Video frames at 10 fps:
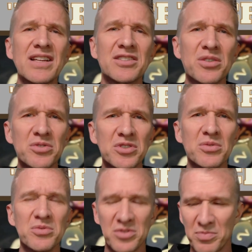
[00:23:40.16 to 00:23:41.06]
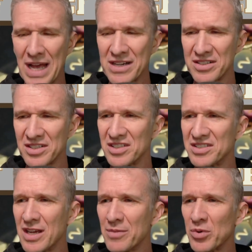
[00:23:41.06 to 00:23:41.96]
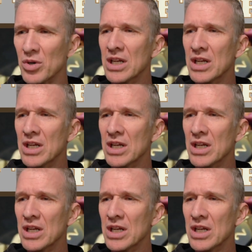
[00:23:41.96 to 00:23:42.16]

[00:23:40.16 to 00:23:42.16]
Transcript: so back to this example,